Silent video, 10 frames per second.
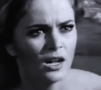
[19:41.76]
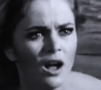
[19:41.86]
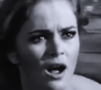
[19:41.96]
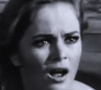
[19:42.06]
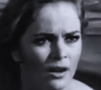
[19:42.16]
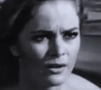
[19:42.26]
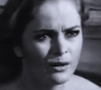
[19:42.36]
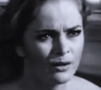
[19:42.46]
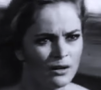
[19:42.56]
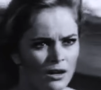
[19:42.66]
having those
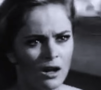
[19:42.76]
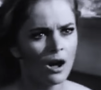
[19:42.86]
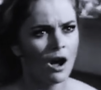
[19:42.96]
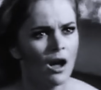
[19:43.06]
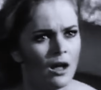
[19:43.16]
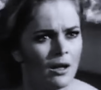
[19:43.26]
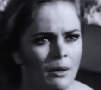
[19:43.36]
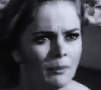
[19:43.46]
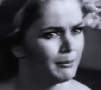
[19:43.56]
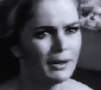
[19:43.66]
2 words
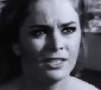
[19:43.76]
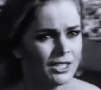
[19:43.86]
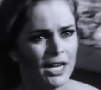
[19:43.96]
in the same